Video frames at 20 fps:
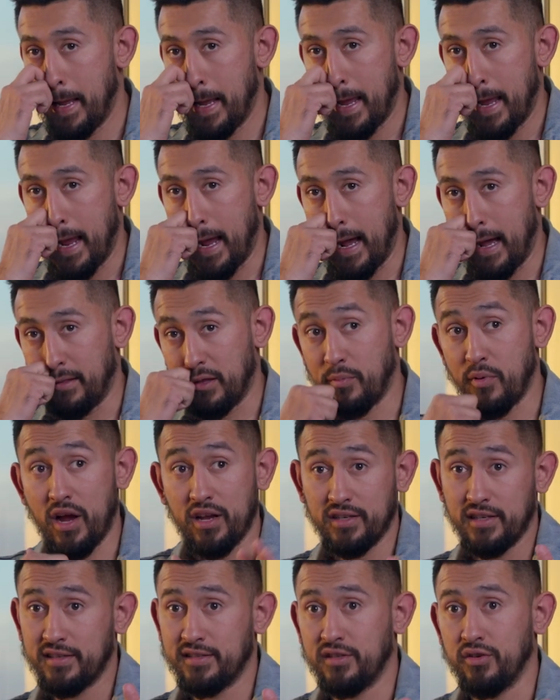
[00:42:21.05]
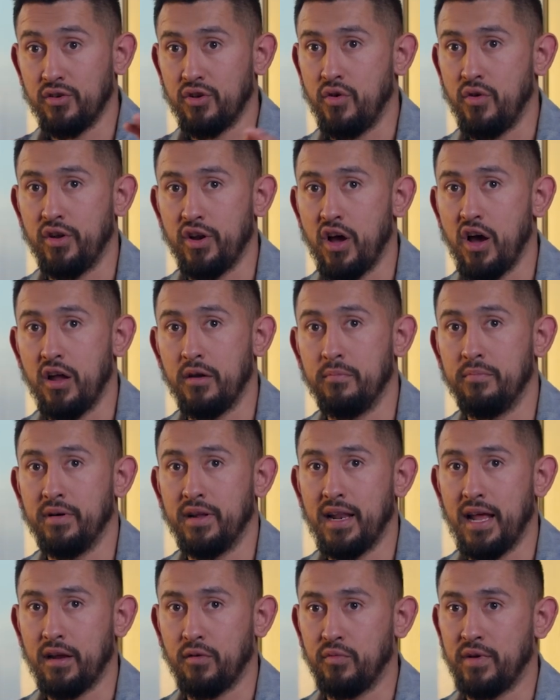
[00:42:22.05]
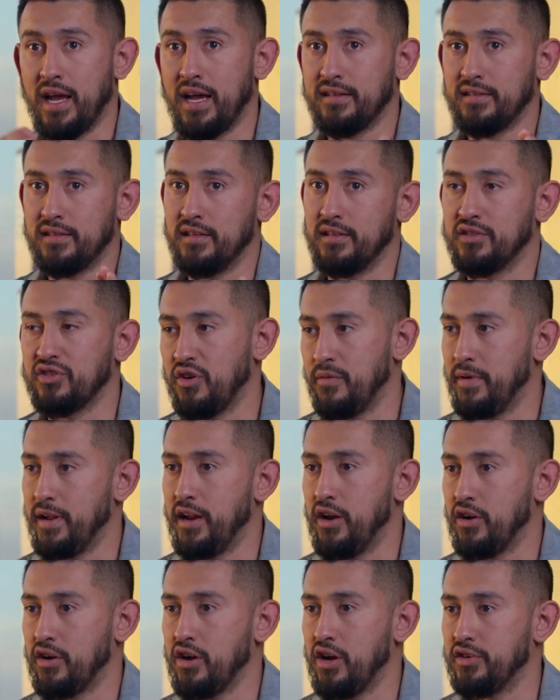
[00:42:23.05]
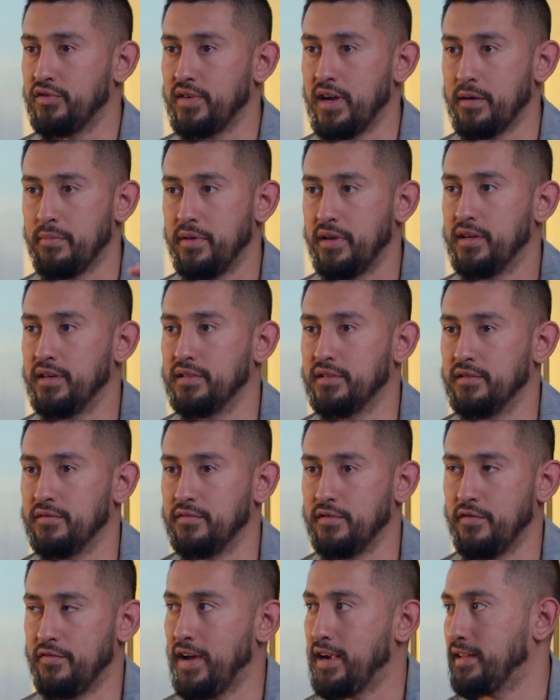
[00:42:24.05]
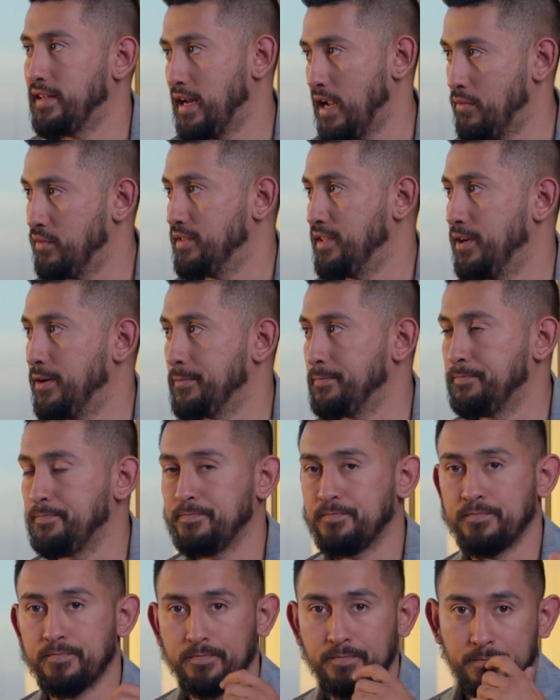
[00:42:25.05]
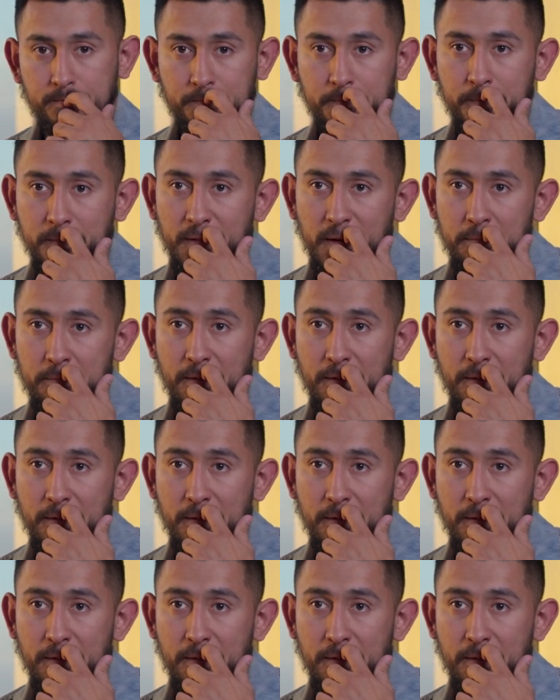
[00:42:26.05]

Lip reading: Yeah. The project's still going on, but like we had to terminate our contract because of the fact that I was here. Yeah.